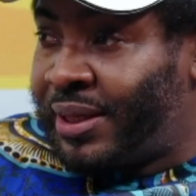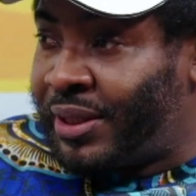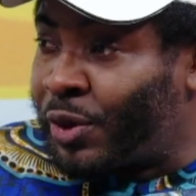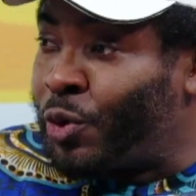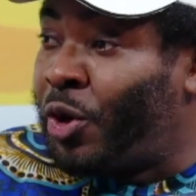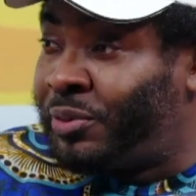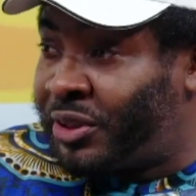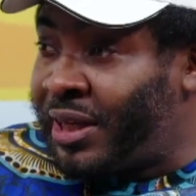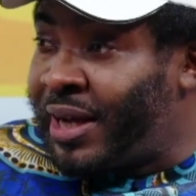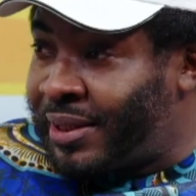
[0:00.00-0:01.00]
They could come
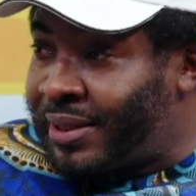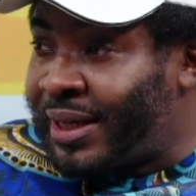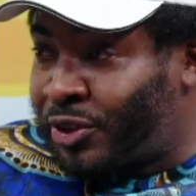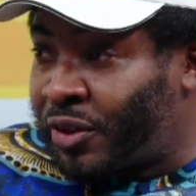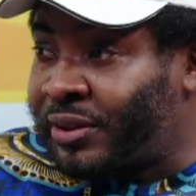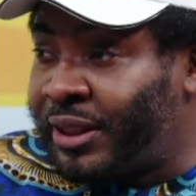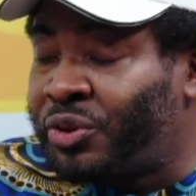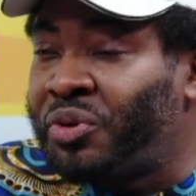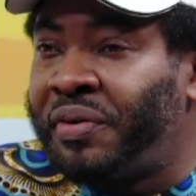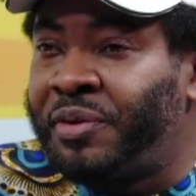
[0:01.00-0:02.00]
share their success
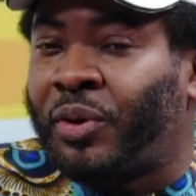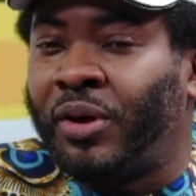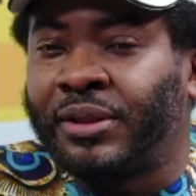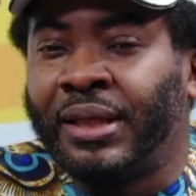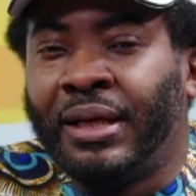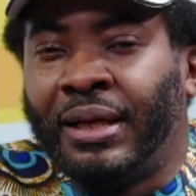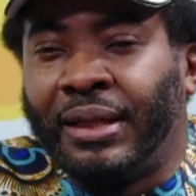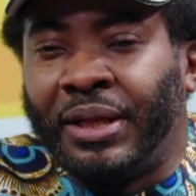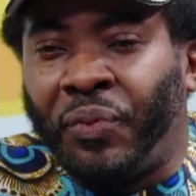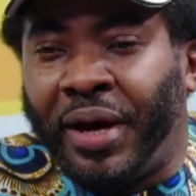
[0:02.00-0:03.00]
stories, because
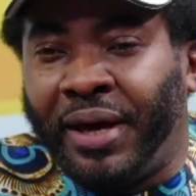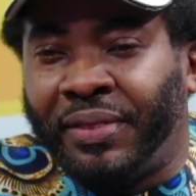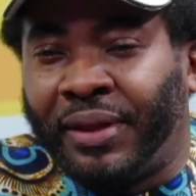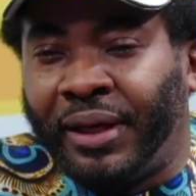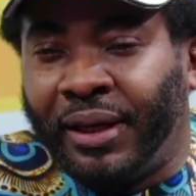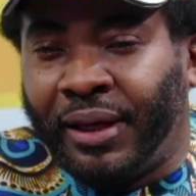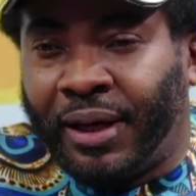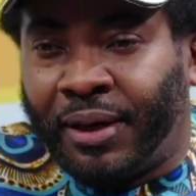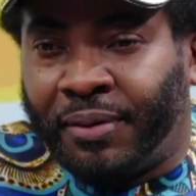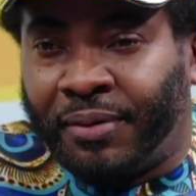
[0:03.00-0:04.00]
the way the
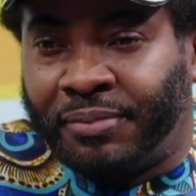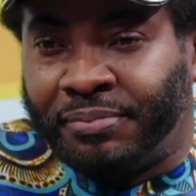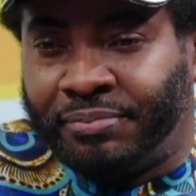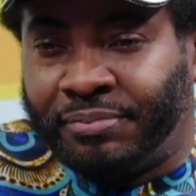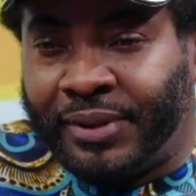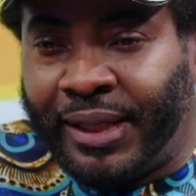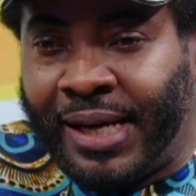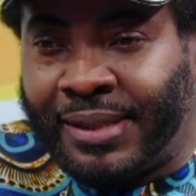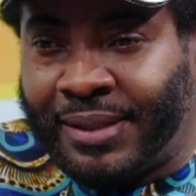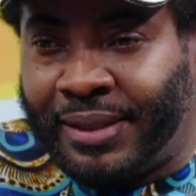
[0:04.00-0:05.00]

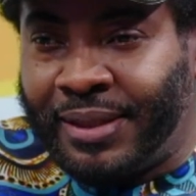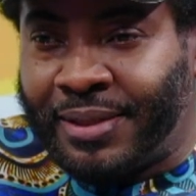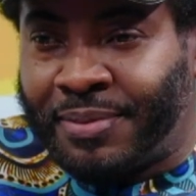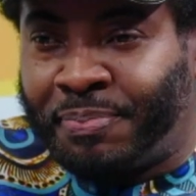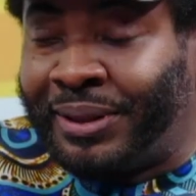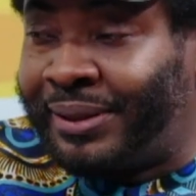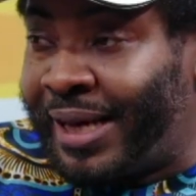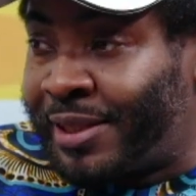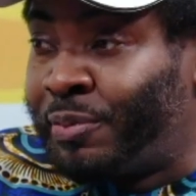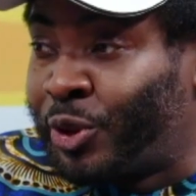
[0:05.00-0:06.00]
NTDs
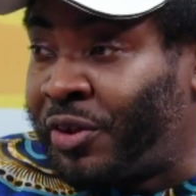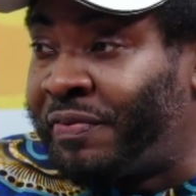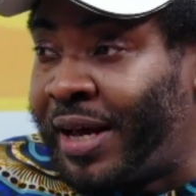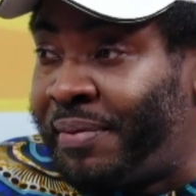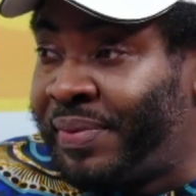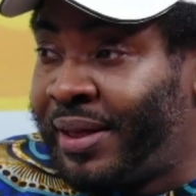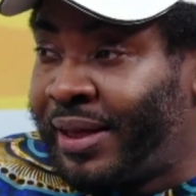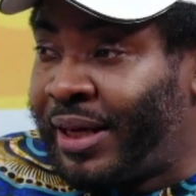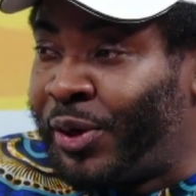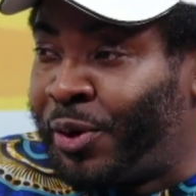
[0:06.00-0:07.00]
present, most of them,
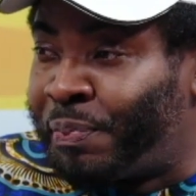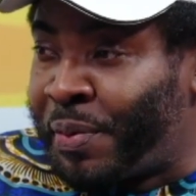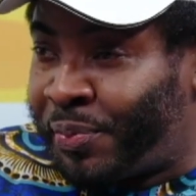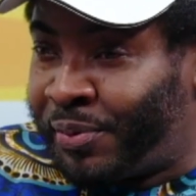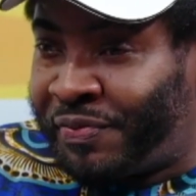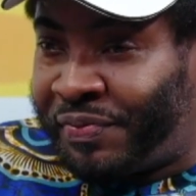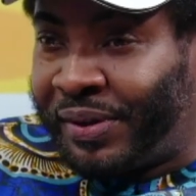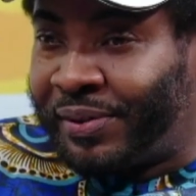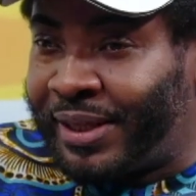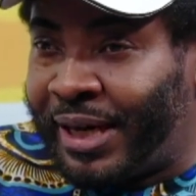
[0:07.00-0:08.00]
people
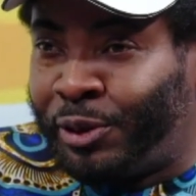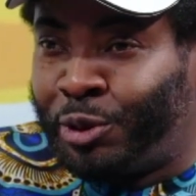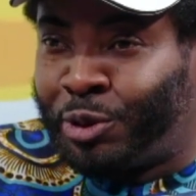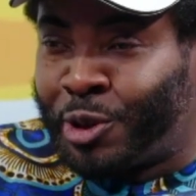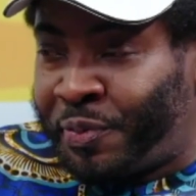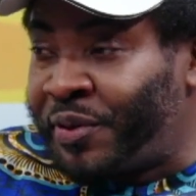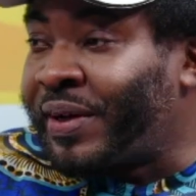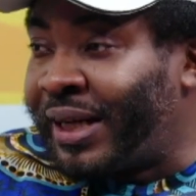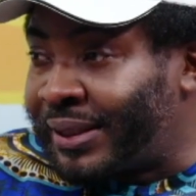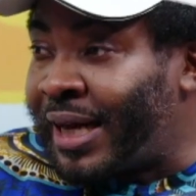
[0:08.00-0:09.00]
feel they are due to
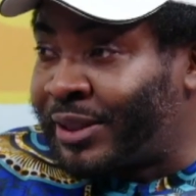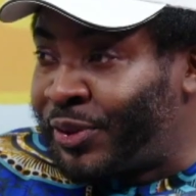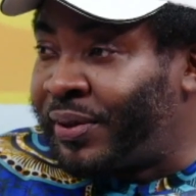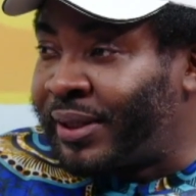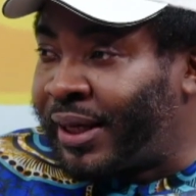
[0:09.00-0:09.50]
spiritual attacks and all that.